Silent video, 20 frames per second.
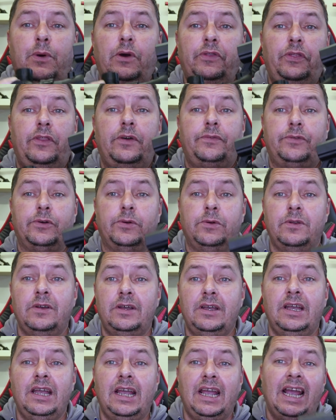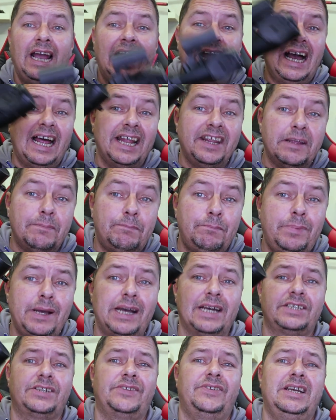wonderful. The
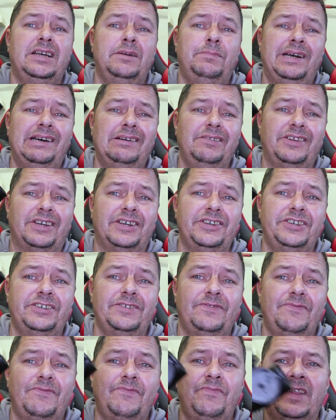best thing about this